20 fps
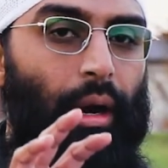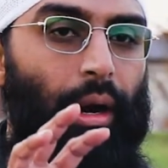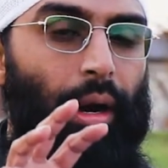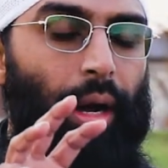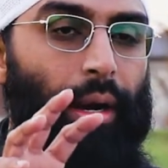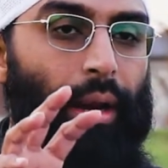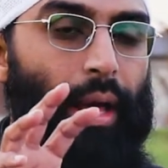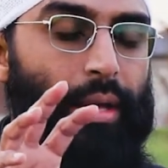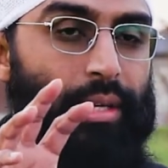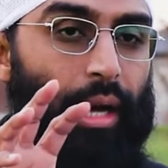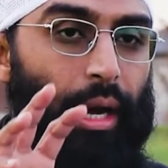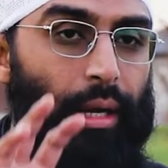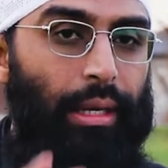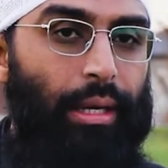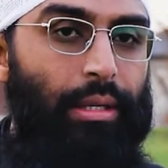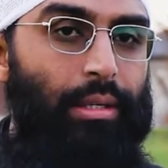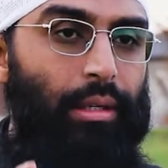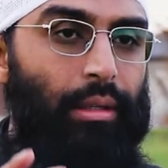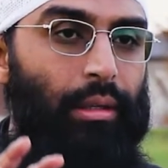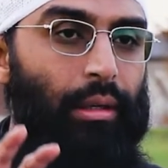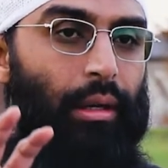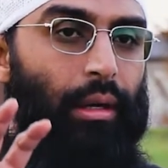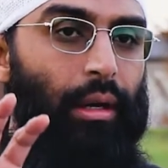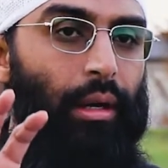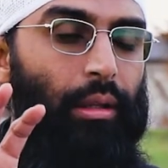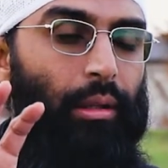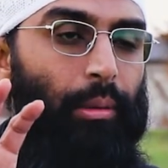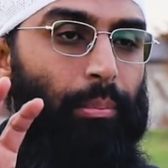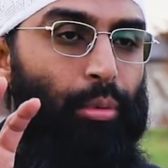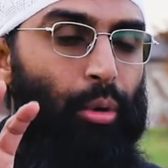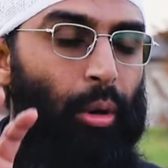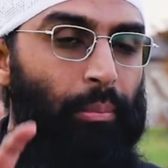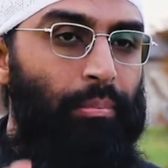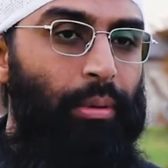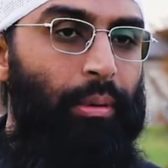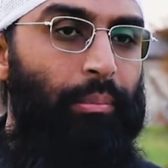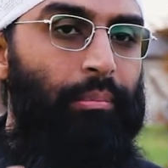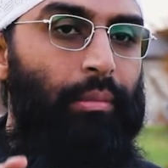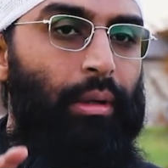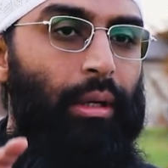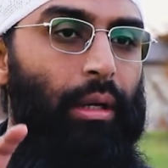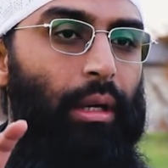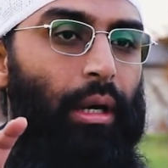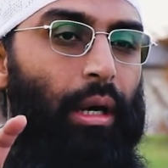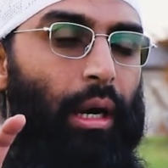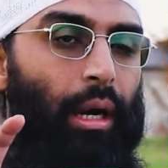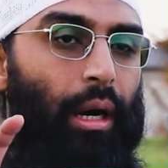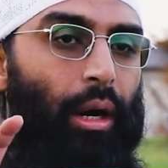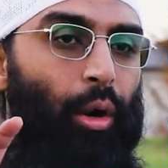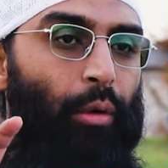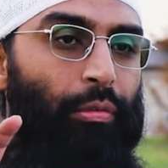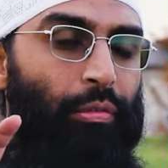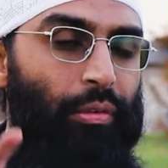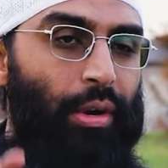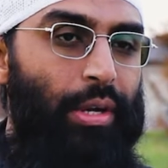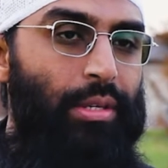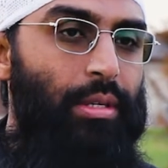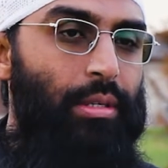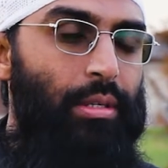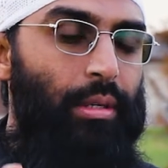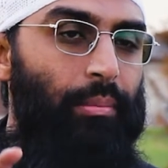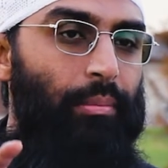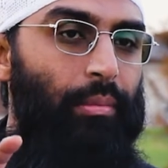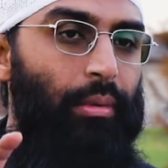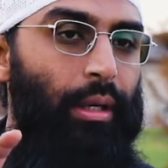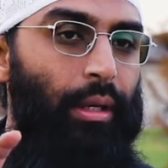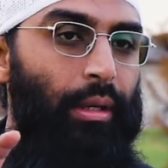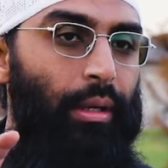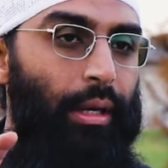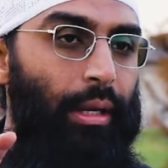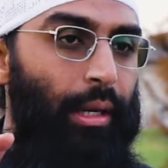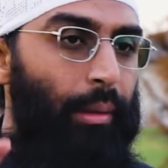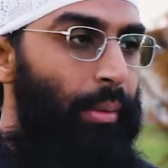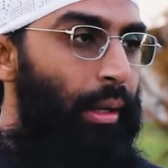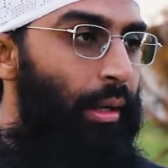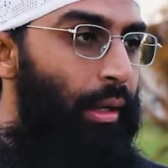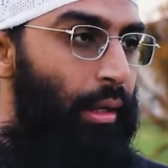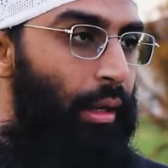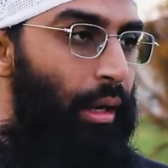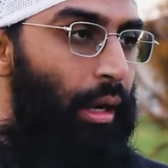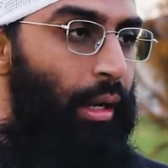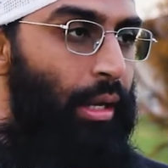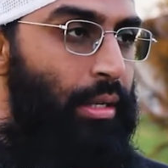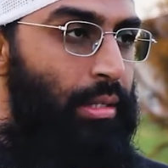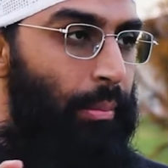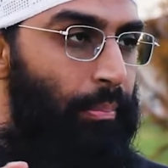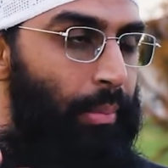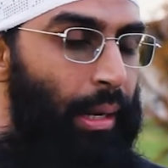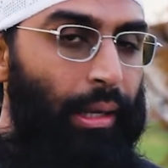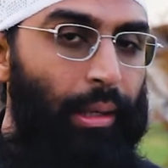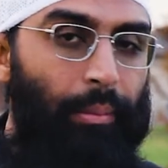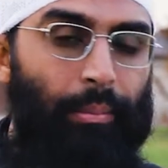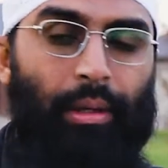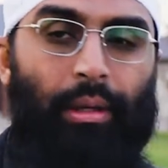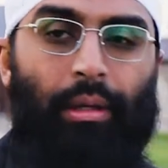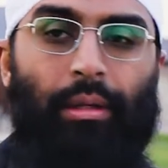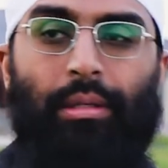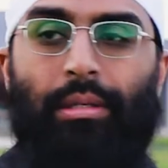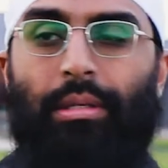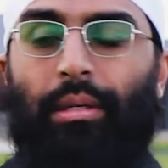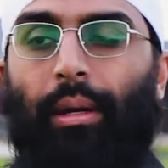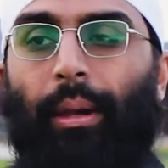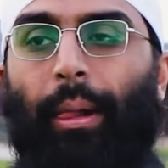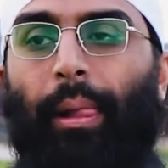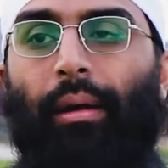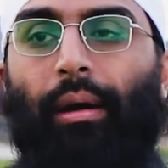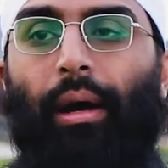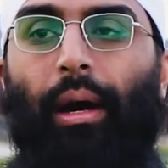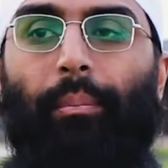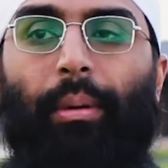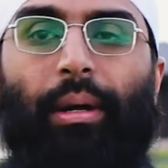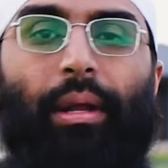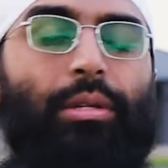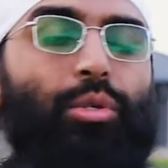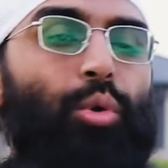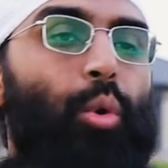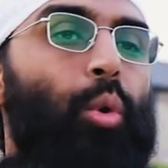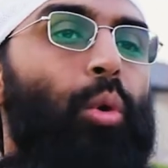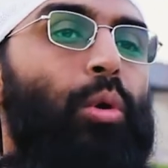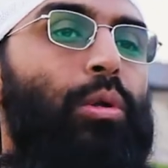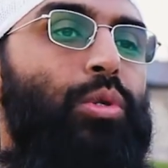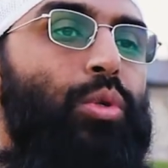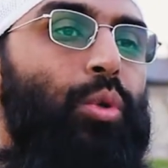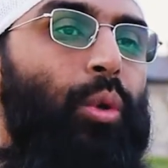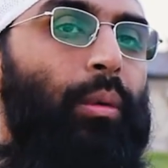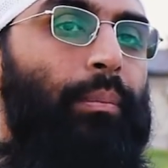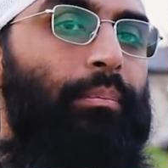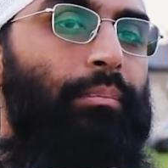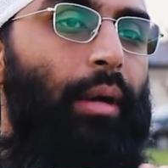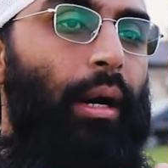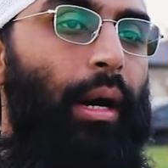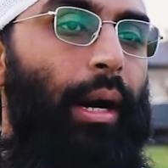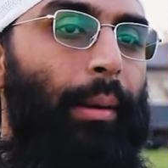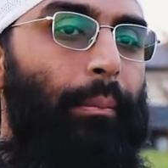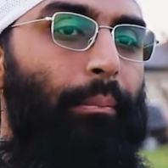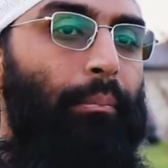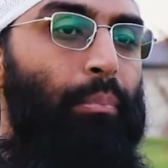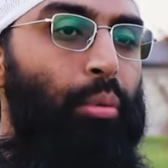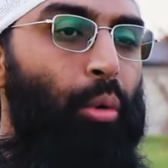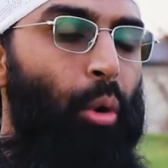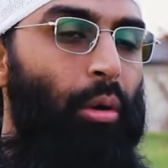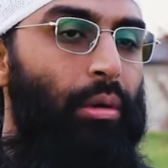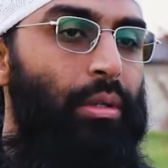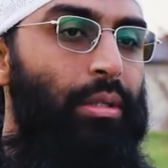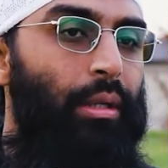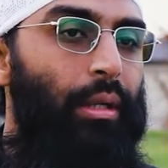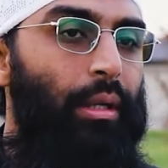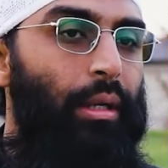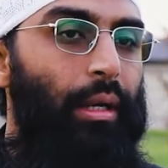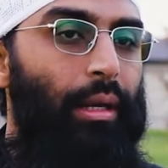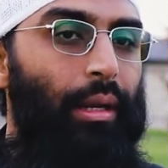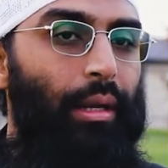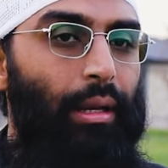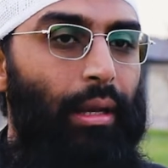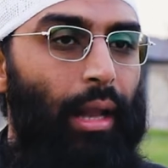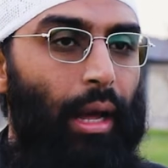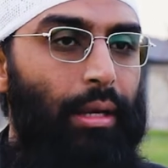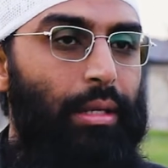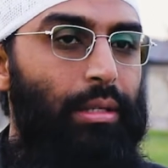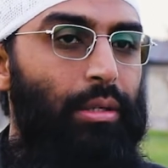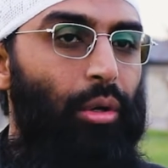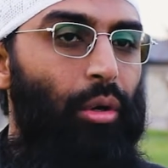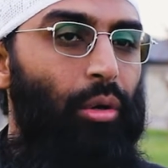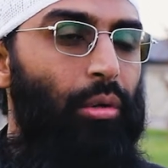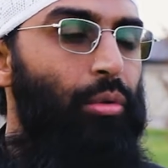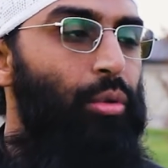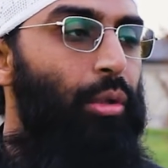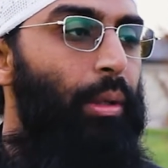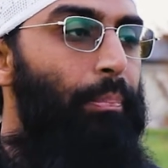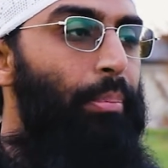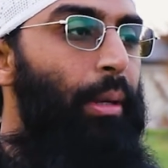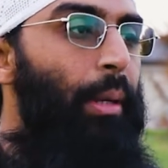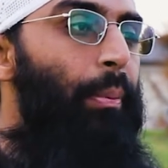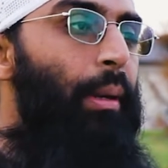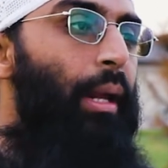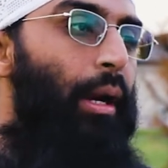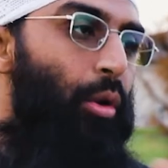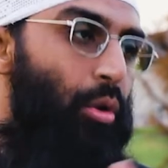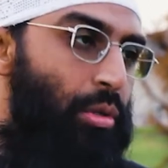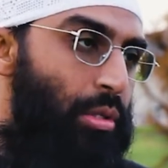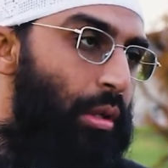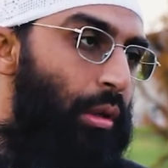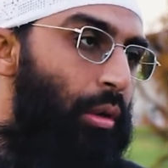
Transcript: and has highlighted the problem of racism in America against the black Americans, but has also brought light onto the people across the